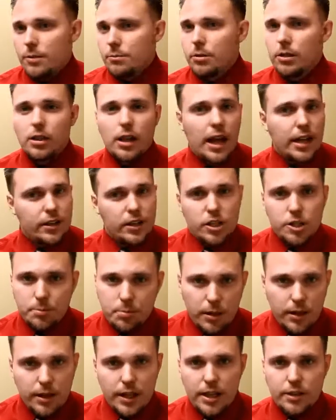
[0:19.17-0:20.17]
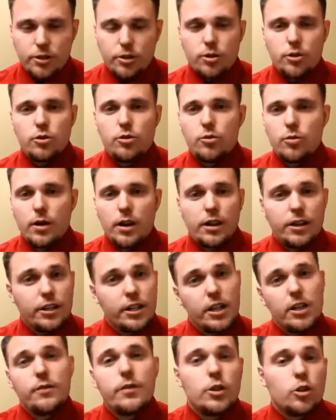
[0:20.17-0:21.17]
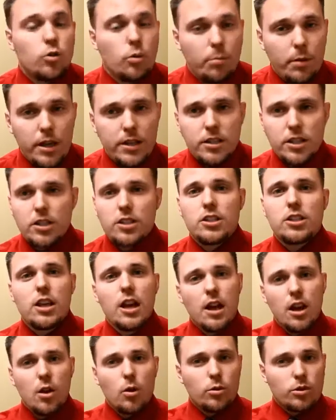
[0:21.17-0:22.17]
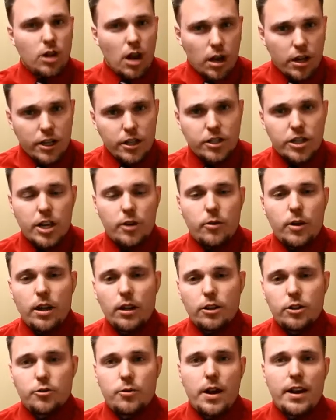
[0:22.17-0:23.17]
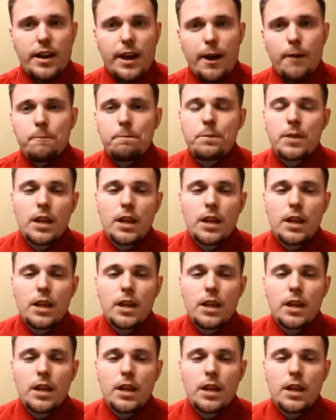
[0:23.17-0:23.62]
I'd be glad to explain that to you on an individual basis. We're talking in generalities right now.